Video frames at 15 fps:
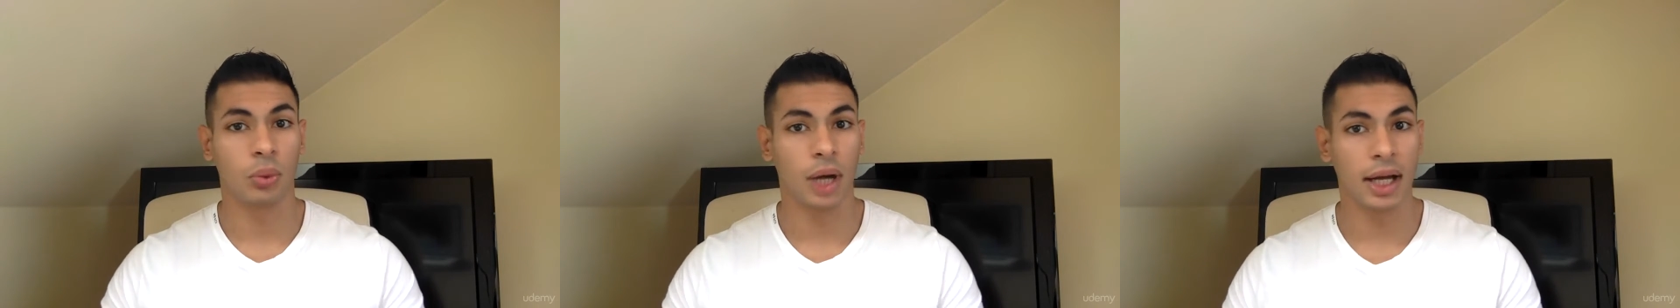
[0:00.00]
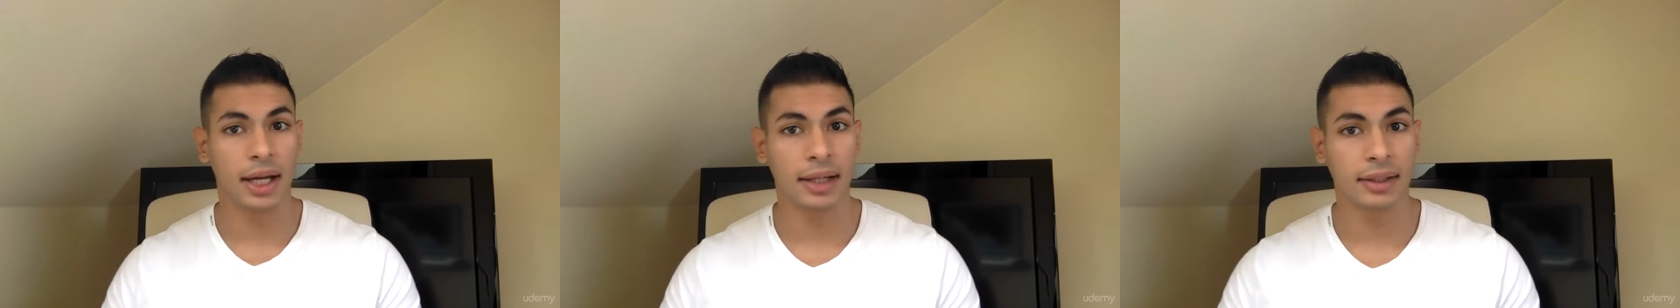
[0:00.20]

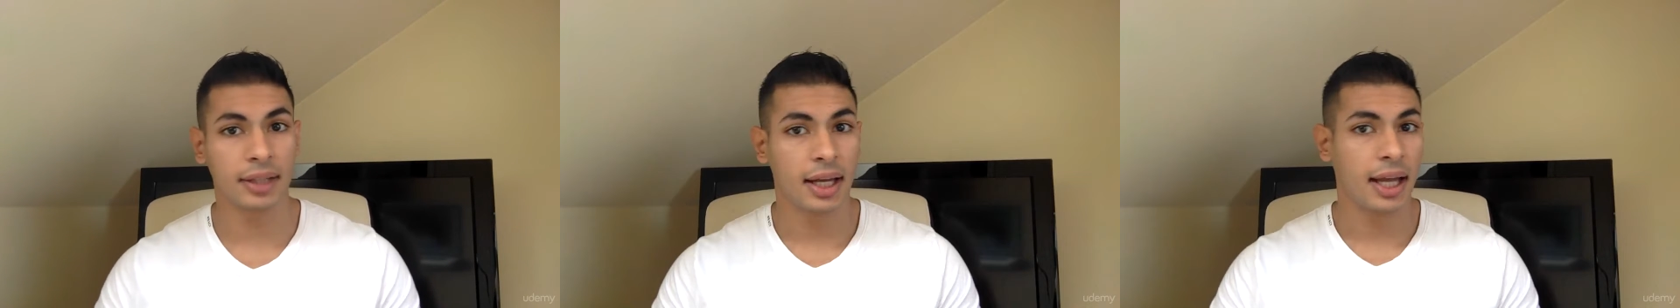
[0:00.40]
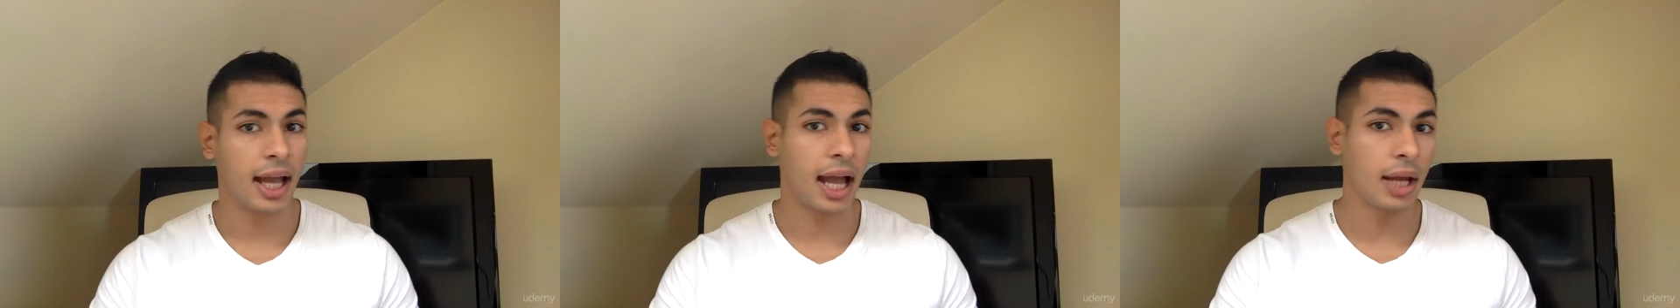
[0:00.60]

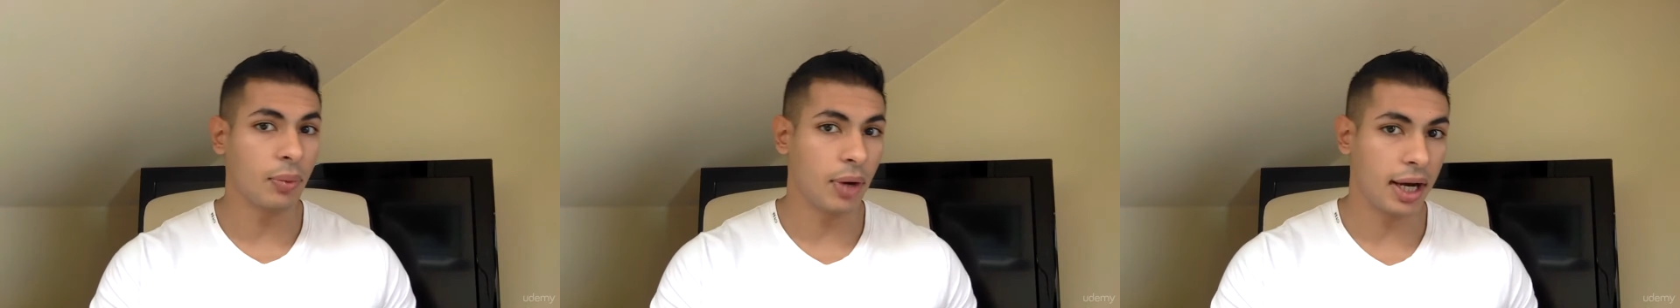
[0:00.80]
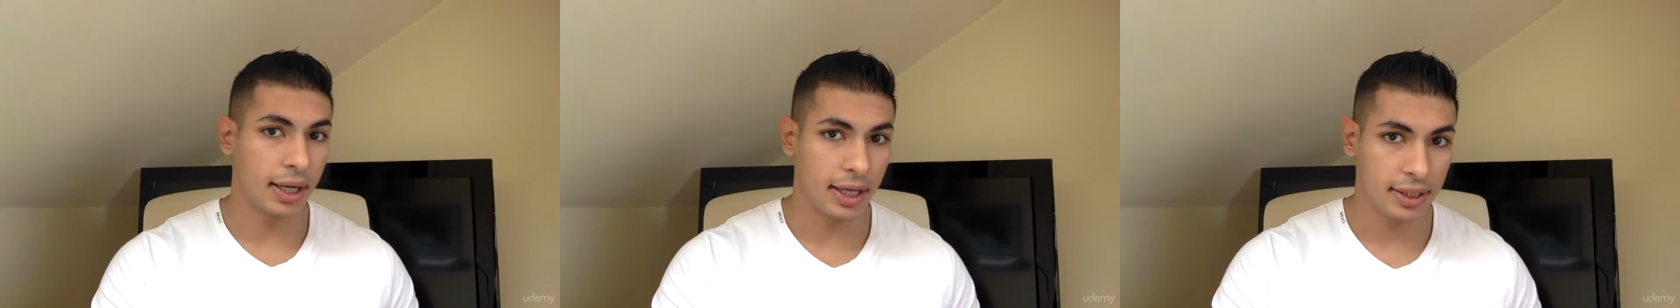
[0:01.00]
wired
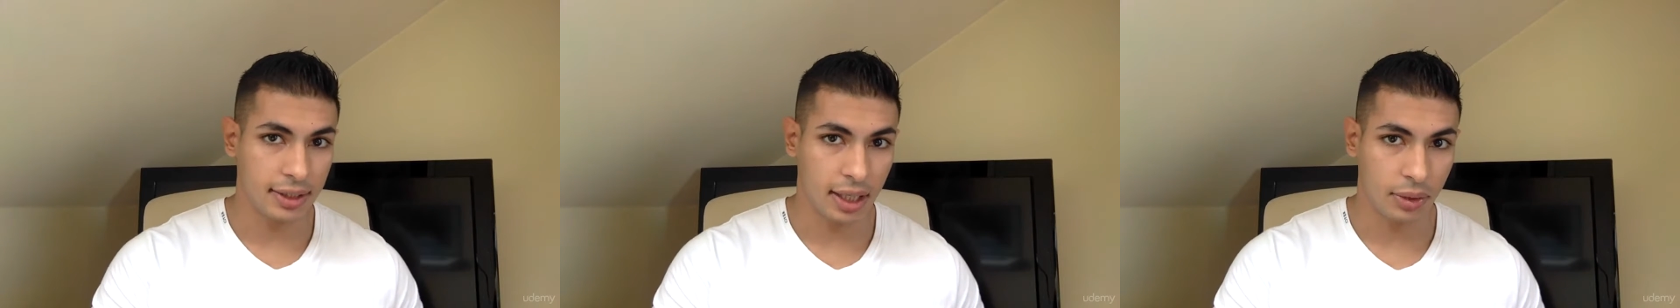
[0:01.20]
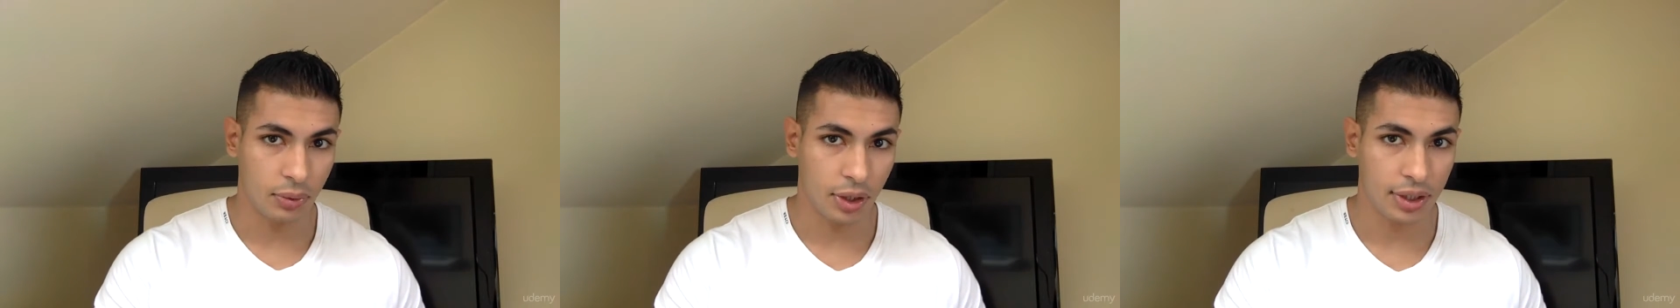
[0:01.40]
and
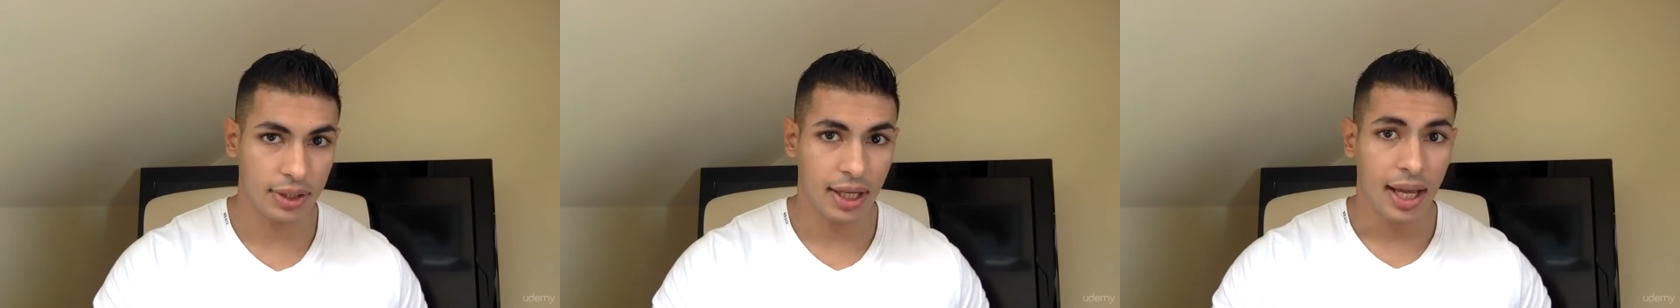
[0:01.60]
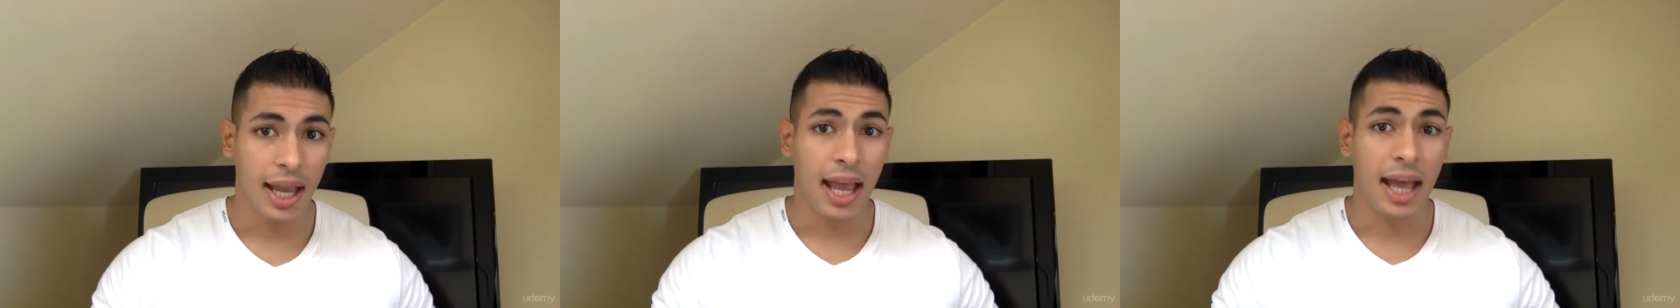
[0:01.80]
wireless networks,